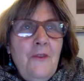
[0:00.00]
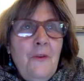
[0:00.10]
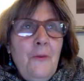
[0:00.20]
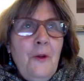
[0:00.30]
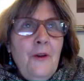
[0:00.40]

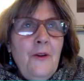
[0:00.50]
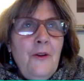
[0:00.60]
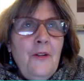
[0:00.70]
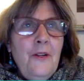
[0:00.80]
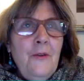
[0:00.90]

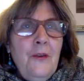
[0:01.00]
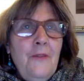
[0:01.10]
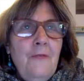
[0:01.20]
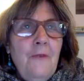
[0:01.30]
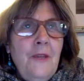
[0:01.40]
co-partnered in quite
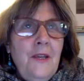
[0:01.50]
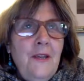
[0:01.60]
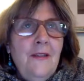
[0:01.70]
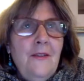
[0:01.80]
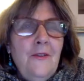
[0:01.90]
a few
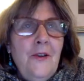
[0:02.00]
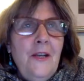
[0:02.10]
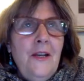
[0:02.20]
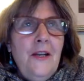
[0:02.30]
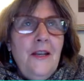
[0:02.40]
things,
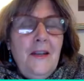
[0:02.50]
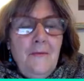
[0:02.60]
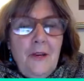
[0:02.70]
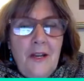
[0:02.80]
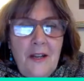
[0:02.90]
Lori and I, and
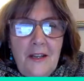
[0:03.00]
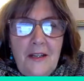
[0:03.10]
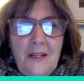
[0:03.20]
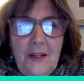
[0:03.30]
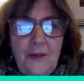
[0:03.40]
we're going to
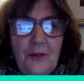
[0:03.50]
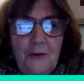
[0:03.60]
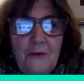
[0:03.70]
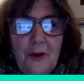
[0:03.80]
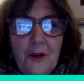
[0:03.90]
continue
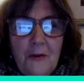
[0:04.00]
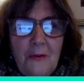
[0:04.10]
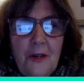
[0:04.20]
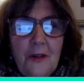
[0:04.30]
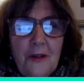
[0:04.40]
to work
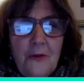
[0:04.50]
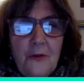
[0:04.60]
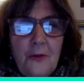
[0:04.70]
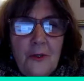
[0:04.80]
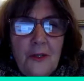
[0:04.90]
with
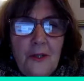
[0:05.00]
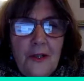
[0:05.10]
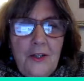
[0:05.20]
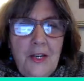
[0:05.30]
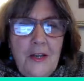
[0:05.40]
schools and
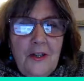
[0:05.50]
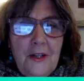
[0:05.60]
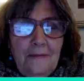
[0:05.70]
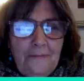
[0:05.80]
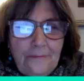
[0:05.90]

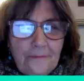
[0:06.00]
education.